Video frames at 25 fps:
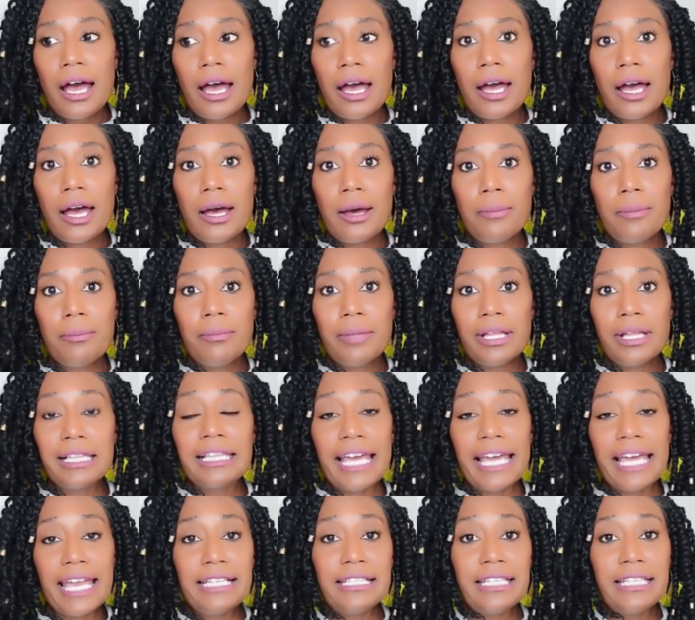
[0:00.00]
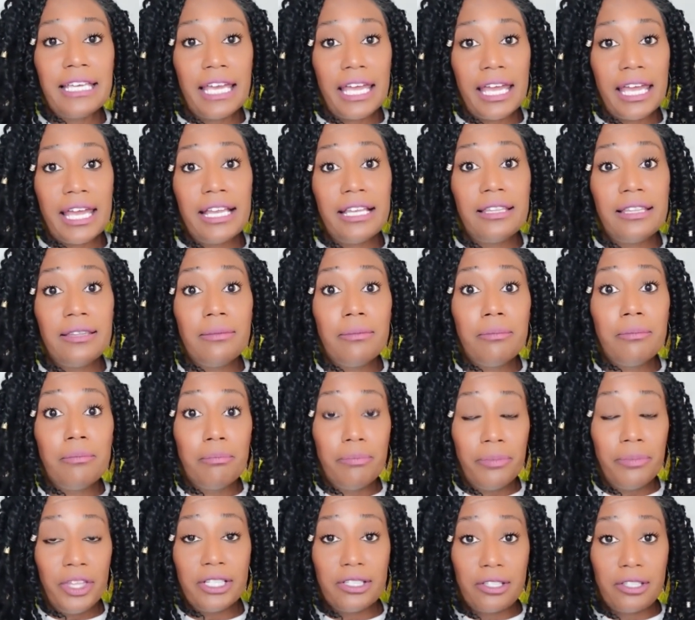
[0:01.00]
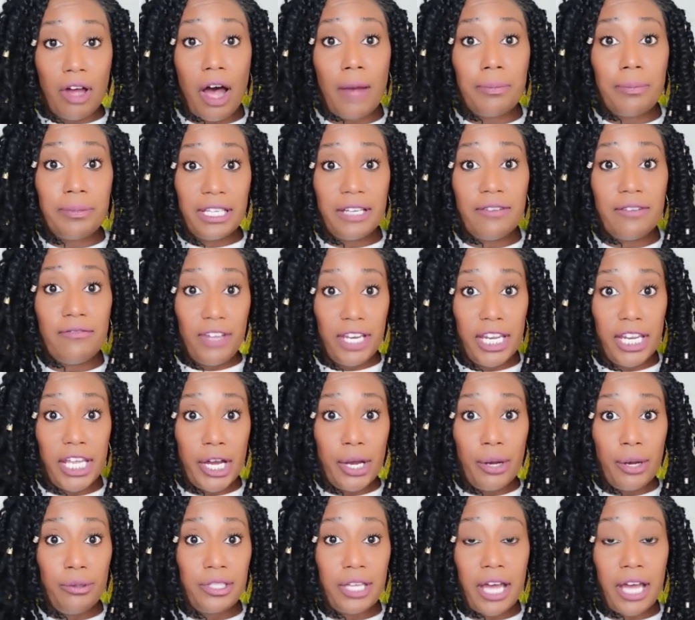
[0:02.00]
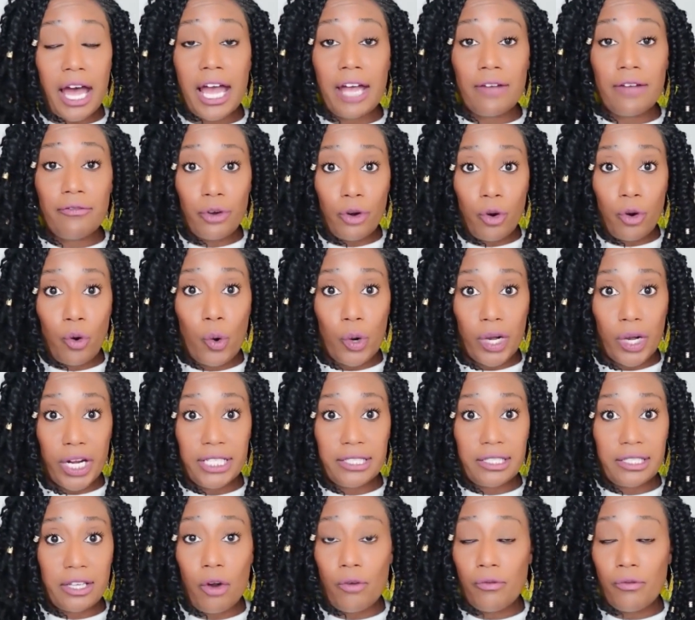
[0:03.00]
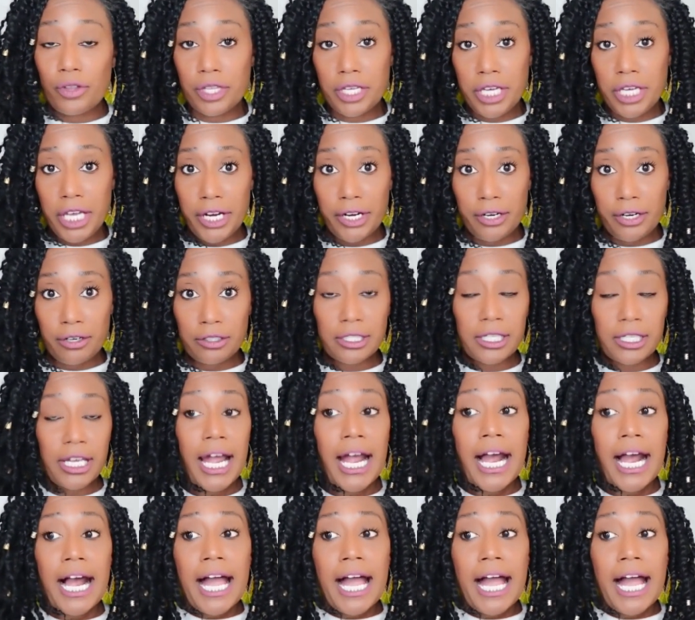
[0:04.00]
landing in the top 10 videos that I have recorded over the years.